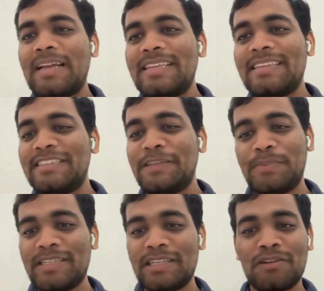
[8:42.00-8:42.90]
think the
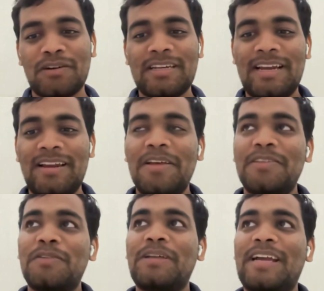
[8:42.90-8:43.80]
GPA does not tell,
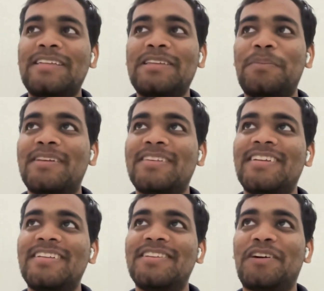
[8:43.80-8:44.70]
so I think the
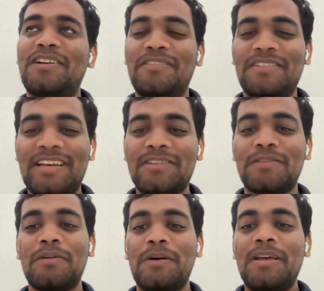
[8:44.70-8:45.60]
percentage is not the way,
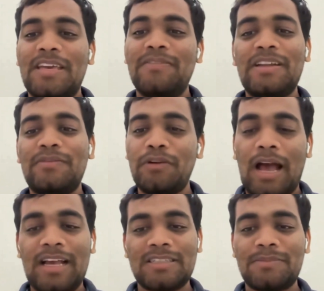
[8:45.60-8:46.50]
so even if you
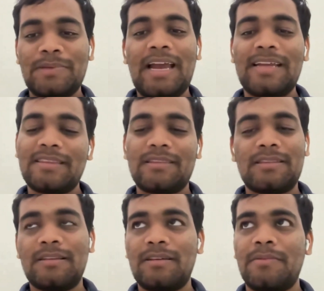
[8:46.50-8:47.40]
ask me,
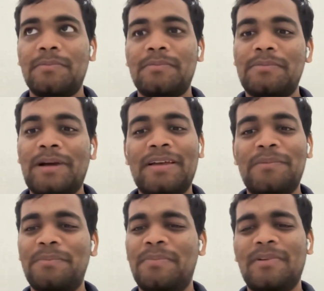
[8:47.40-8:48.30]

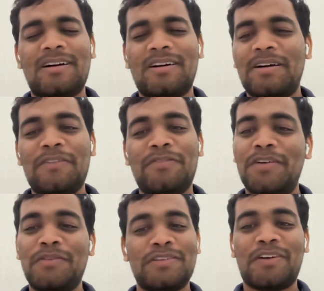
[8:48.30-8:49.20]
my
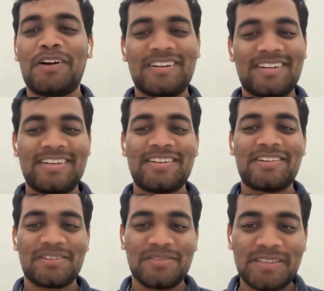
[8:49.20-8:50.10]
effort was not
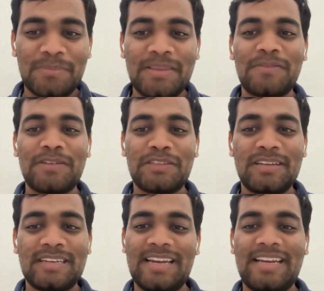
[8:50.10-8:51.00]
something which
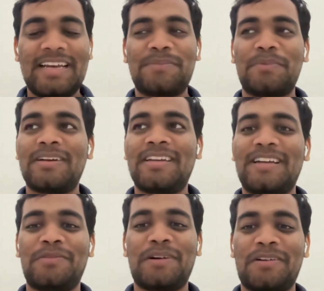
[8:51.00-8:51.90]
you'll tell
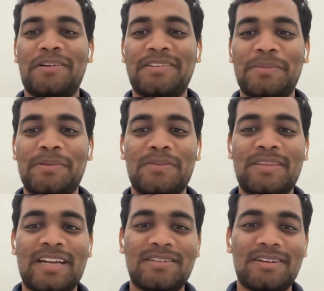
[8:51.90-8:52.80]
8.81 or something on
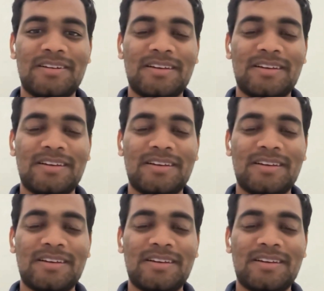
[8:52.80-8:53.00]
that, sir.